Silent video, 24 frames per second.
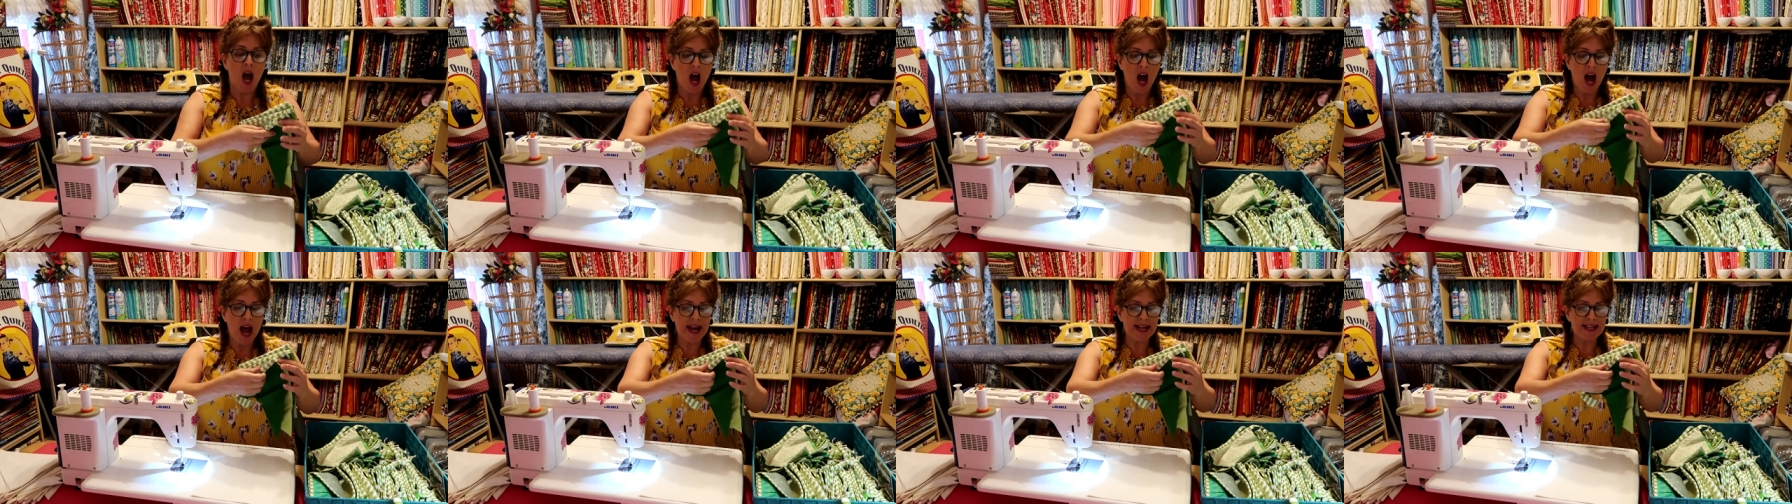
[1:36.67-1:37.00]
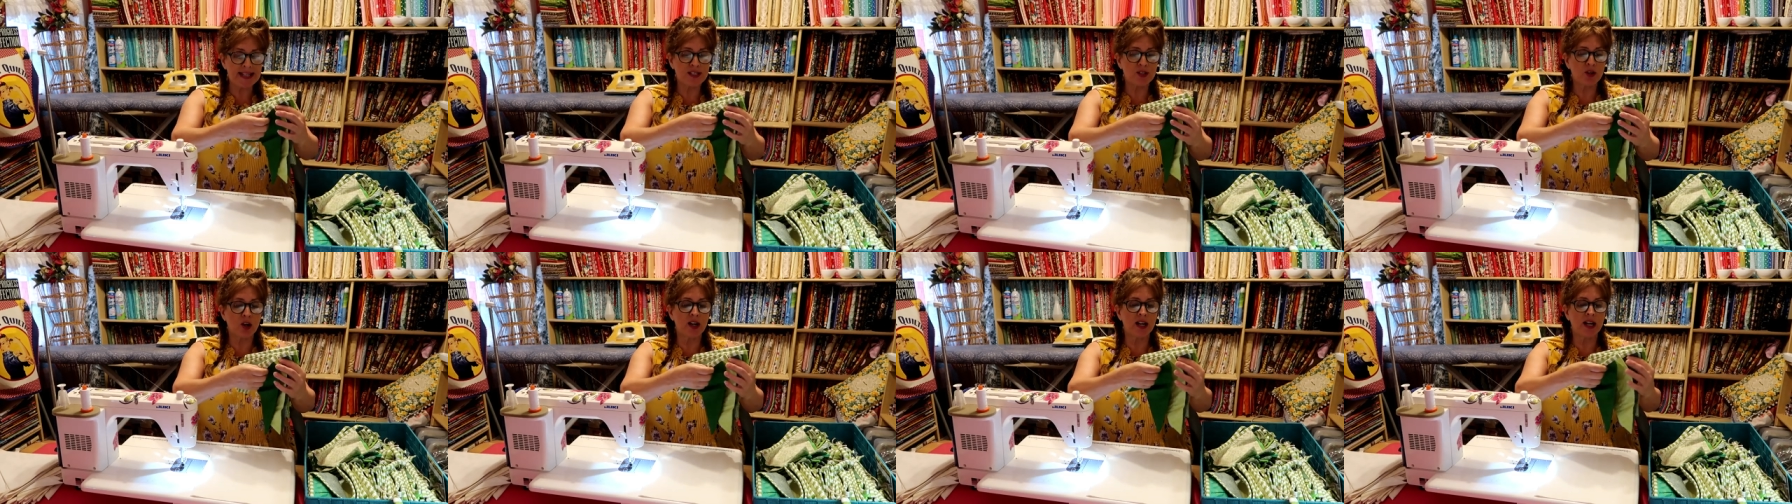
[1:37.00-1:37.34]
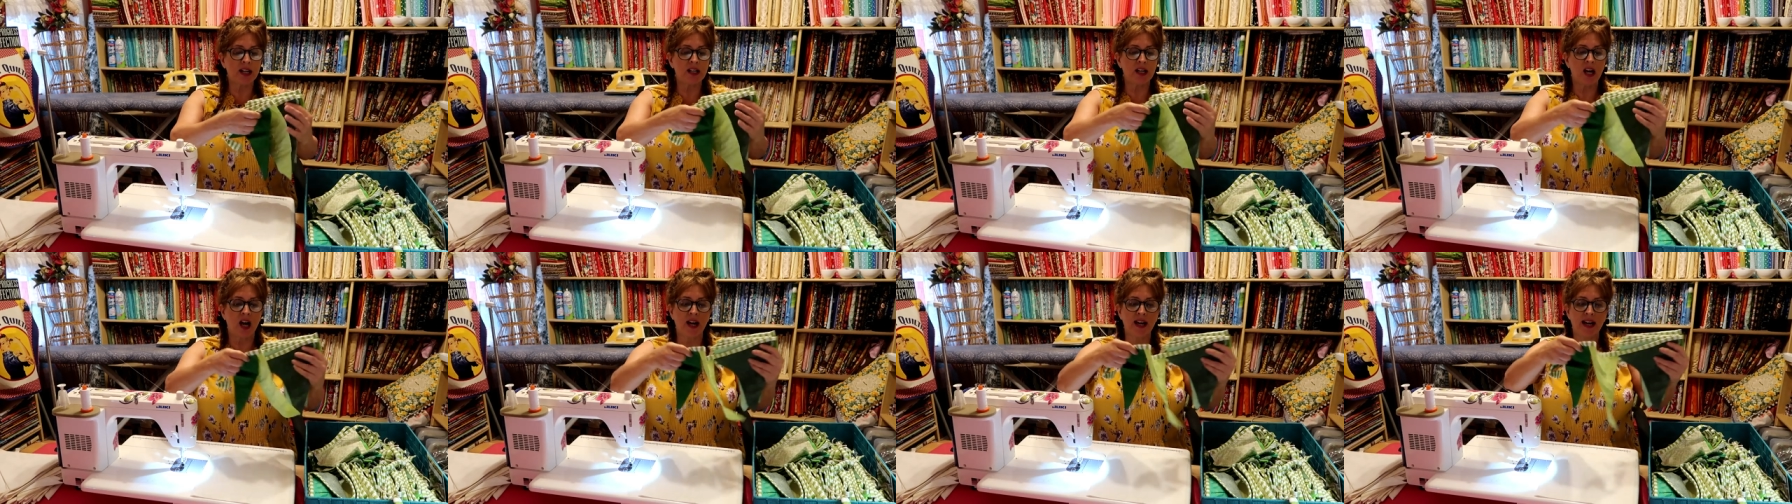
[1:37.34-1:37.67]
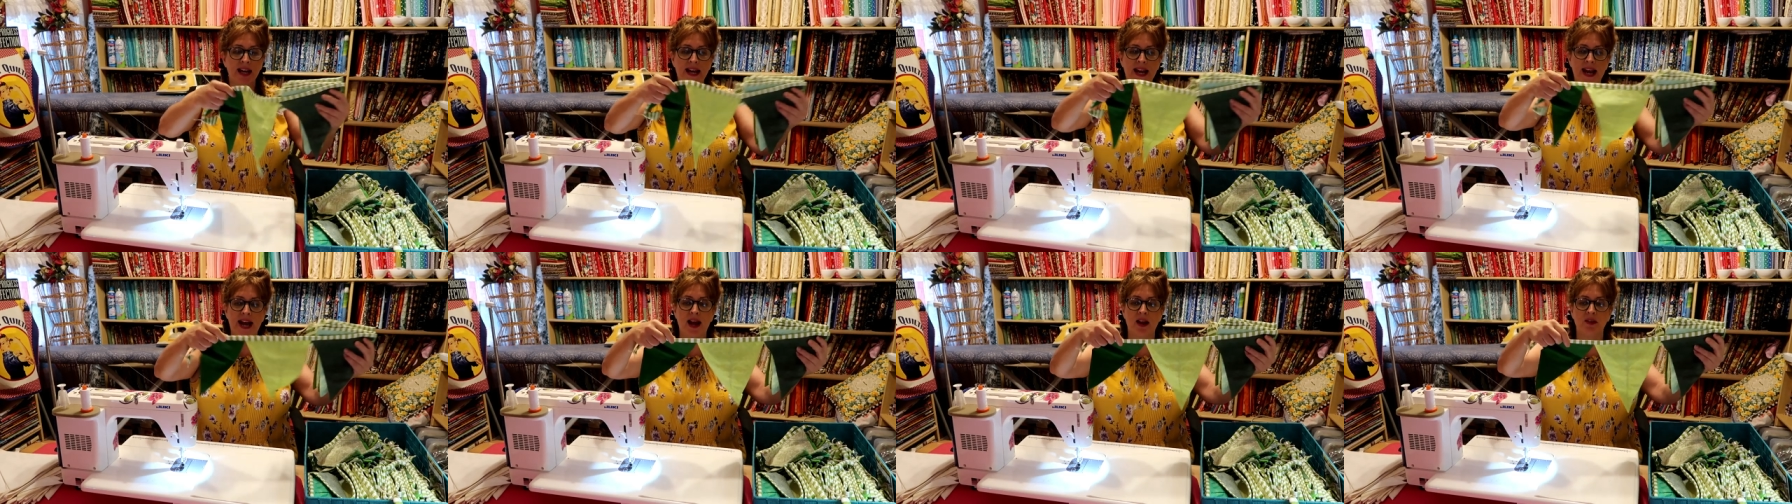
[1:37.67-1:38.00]
I started
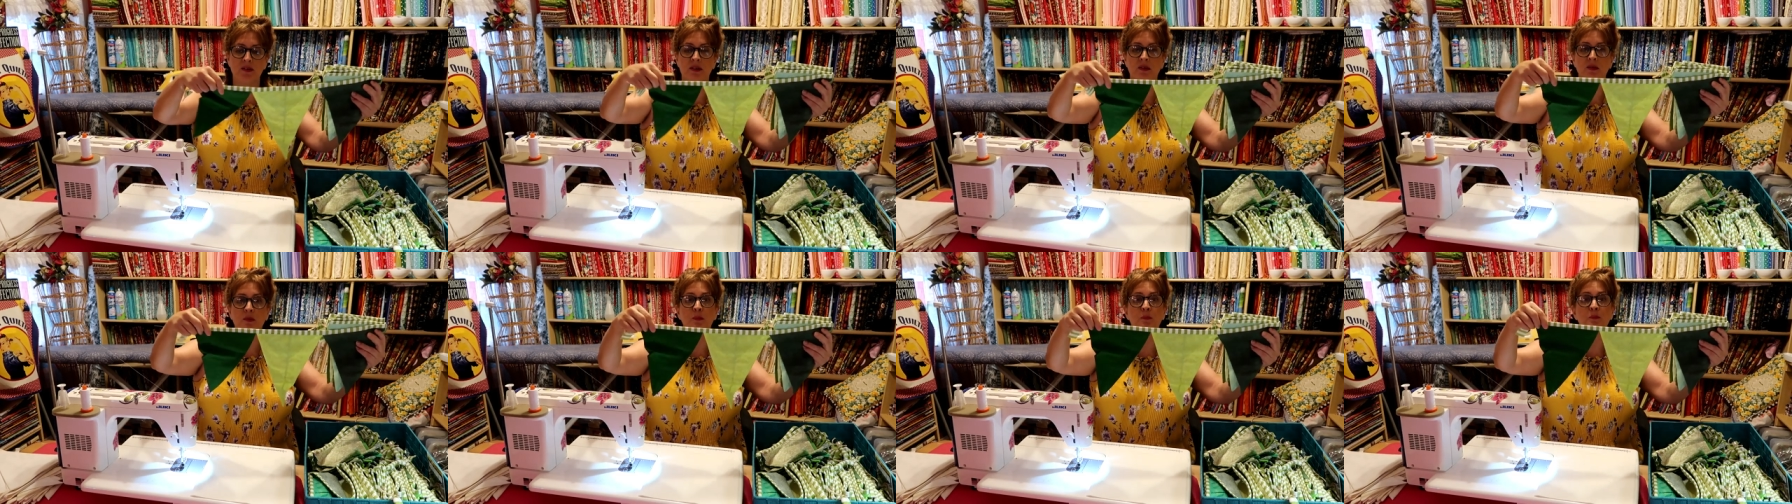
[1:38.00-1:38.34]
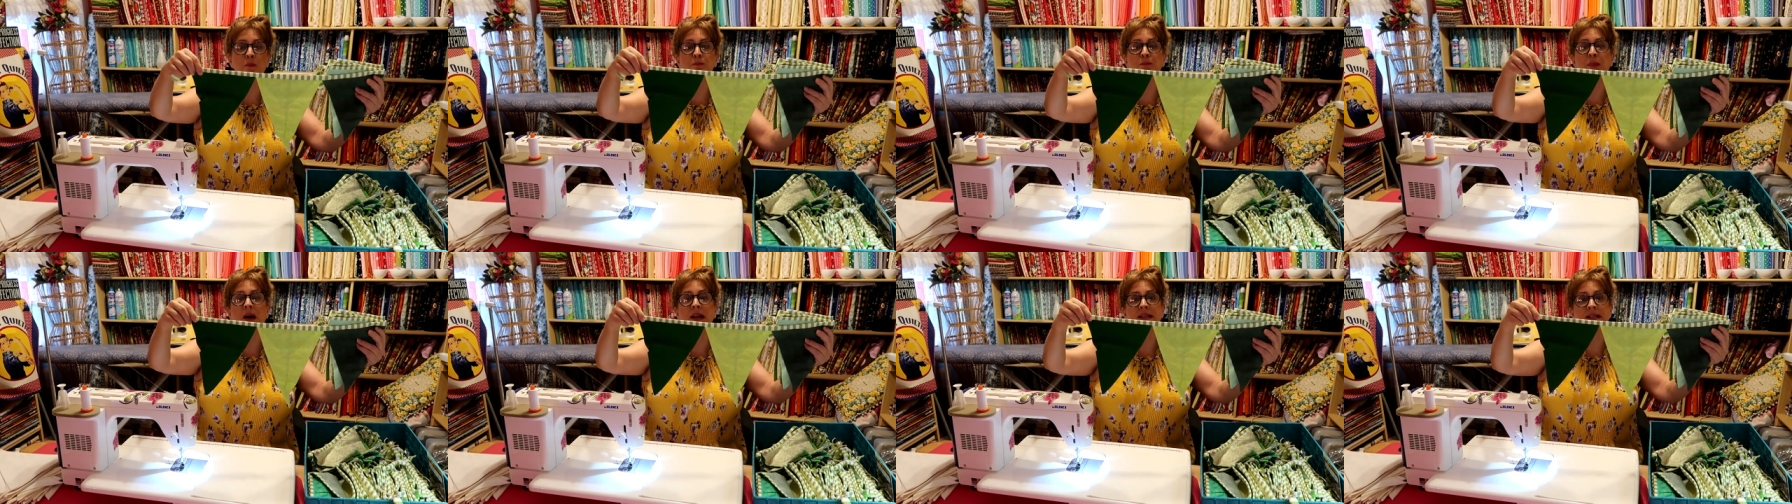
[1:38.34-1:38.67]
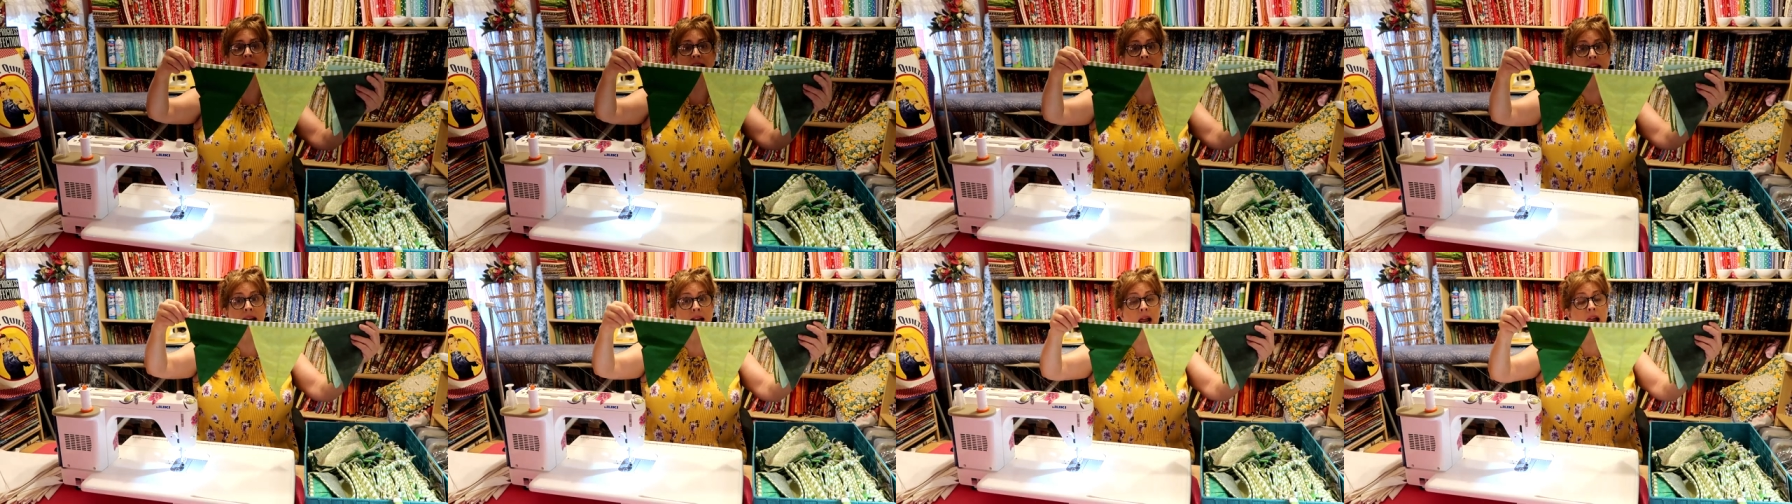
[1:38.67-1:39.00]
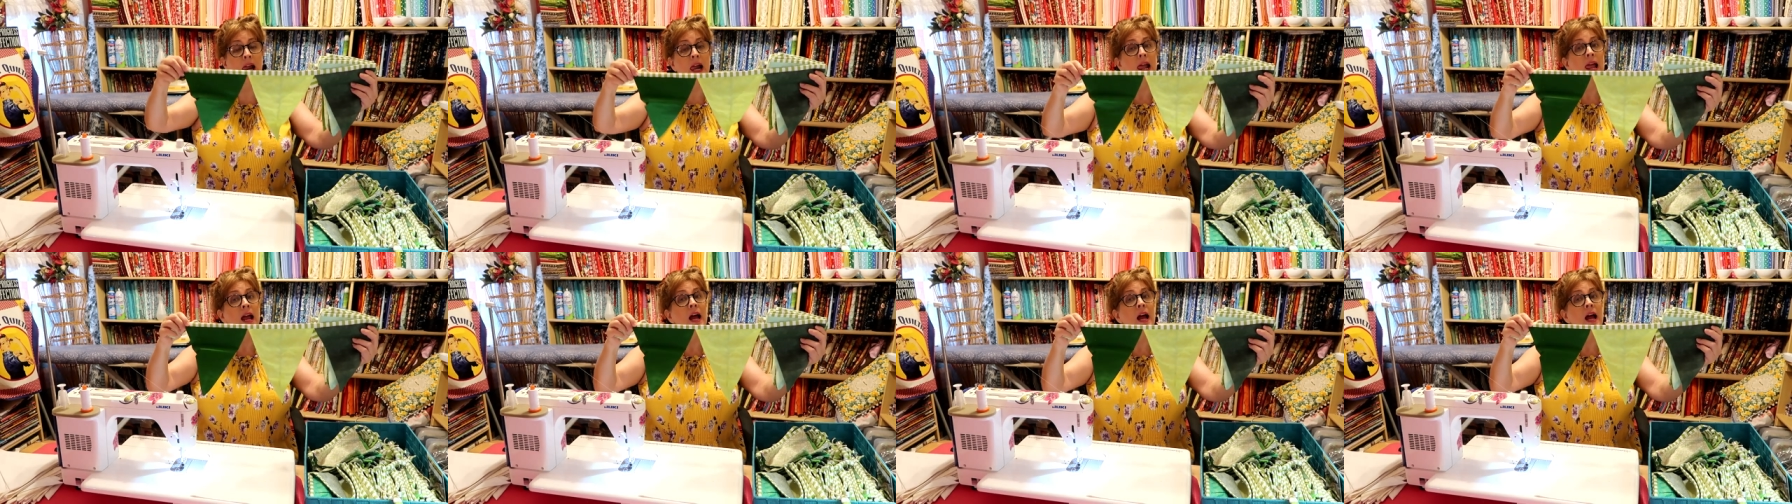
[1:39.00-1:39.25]
cutting out bunting